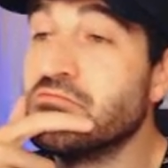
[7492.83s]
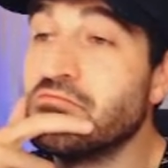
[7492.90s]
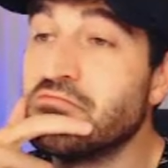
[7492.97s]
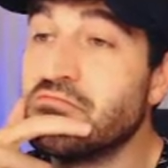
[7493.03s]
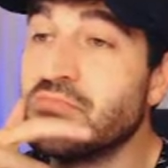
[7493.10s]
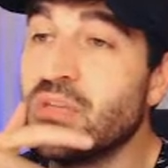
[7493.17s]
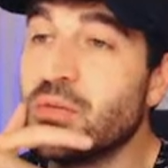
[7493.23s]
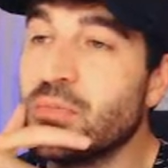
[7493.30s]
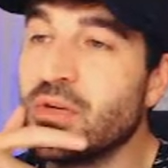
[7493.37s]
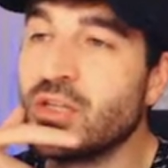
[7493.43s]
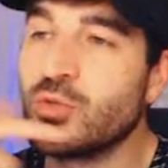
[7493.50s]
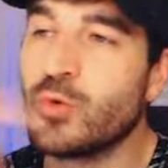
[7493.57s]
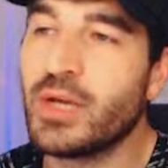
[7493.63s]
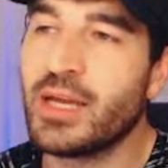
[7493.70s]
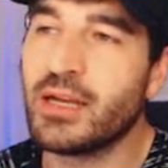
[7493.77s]
Because we
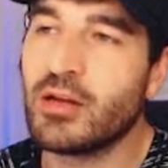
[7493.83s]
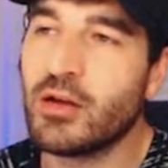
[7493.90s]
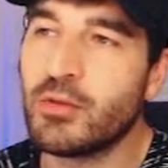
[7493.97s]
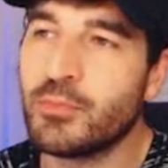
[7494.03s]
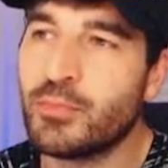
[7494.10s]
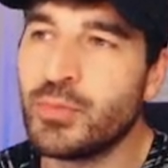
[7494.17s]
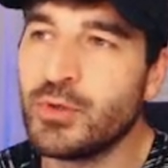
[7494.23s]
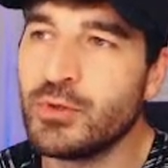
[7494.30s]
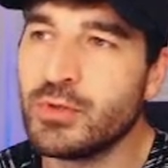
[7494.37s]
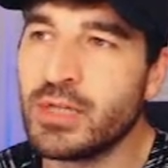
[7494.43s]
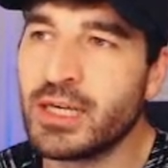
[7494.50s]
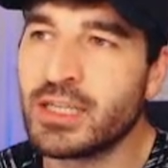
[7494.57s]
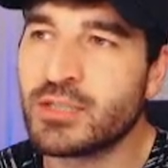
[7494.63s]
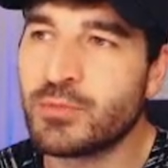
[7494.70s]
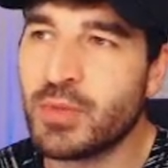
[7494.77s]
cannot put
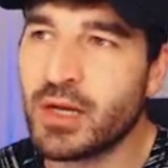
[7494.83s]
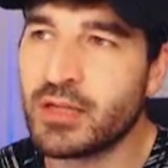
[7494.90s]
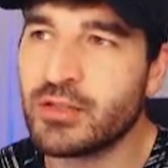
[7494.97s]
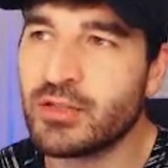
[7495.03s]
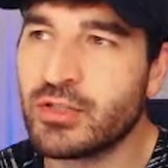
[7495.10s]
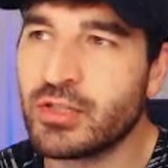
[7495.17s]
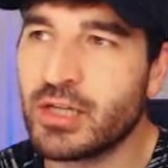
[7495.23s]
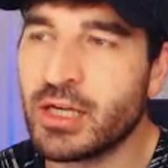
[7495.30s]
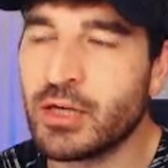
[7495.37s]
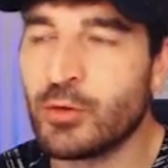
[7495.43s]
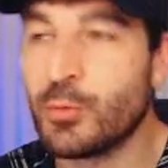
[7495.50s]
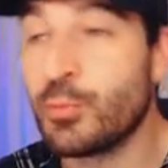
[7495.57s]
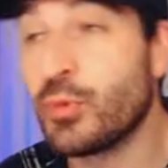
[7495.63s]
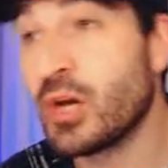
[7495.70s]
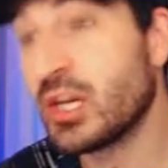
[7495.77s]
expander and
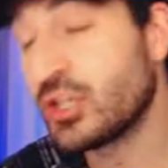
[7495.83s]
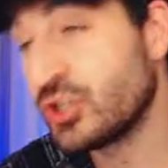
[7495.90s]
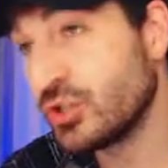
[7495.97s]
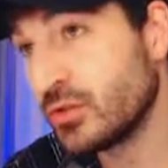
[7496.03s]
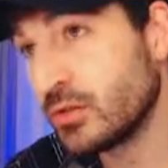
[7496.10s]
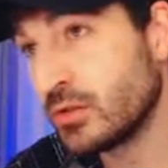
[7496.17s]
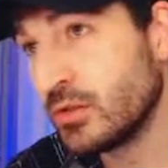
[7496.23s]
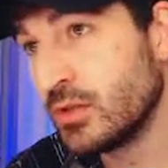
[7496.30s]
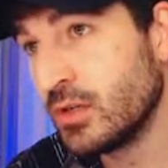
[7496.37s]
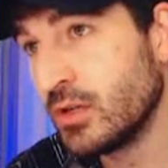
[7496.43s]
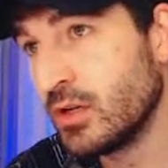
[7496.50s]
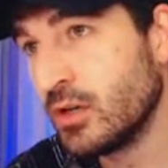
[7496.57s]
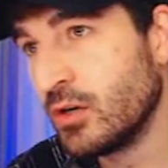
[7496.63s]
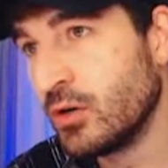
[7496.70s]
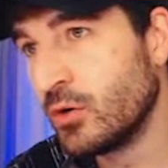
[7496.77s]
compression
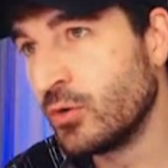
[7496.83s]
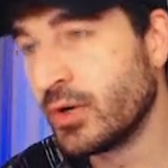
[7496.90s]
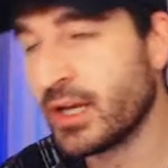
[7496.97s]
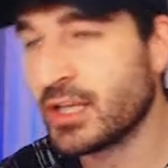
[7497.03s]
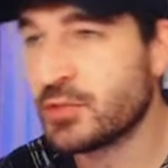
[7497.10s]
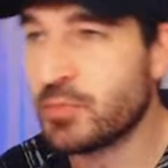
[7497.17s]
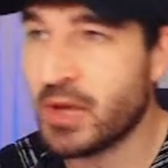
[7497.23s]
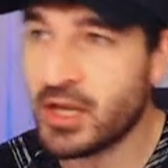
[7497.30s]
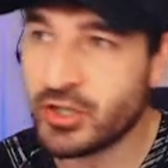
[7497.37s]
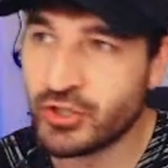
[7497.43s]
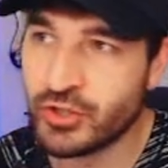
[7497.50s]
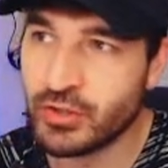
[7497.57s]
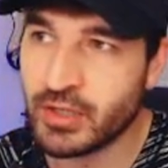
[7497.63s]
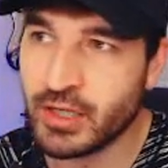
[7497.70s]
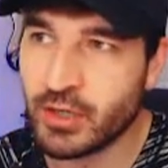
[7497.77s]
or expansion and
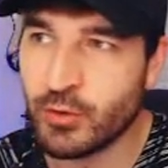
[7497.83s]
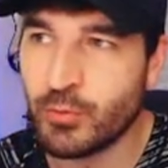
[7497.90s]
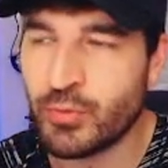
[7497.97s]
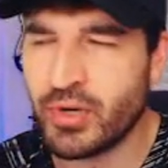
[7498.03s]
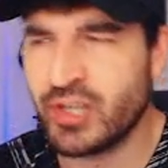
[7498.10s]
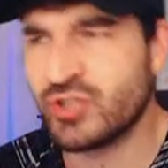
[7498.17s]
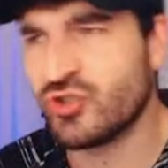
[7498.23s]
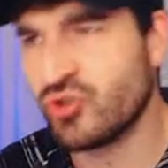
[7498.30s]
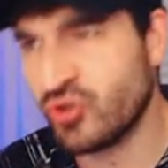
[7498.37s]
compressor.